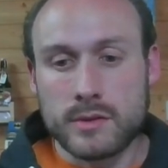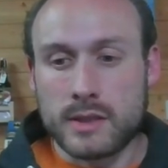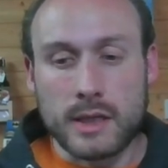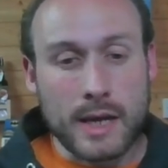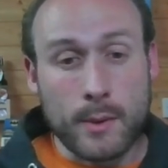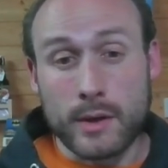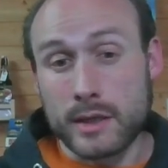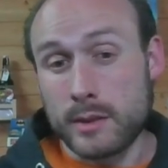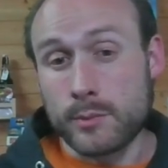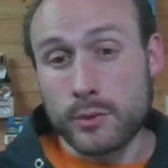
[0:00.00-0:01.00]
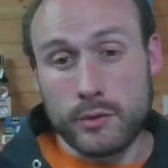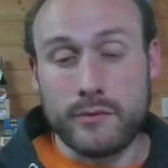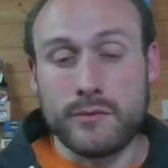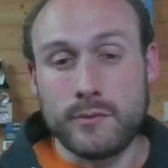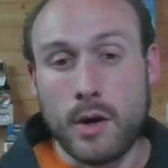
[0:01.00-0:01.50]
seeing how I can
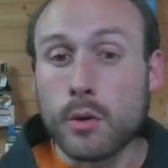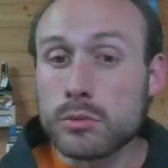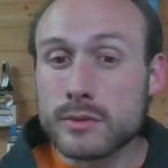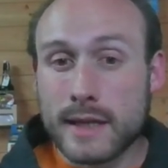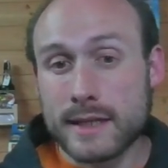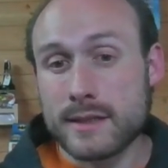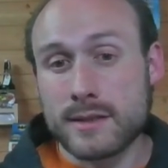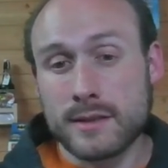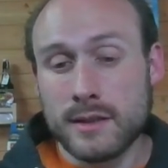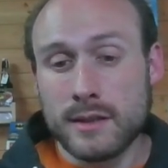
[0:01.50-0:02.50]
improve old decks